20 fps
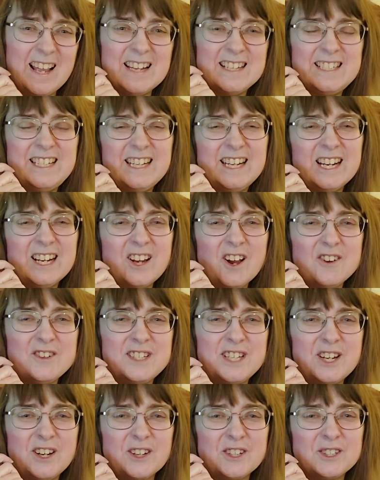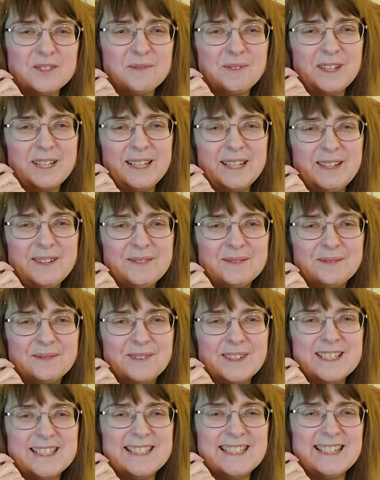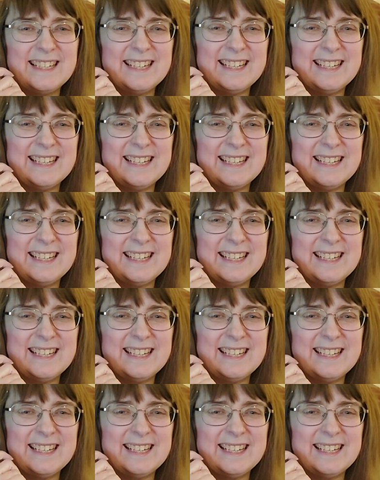She can go see her sweetie when she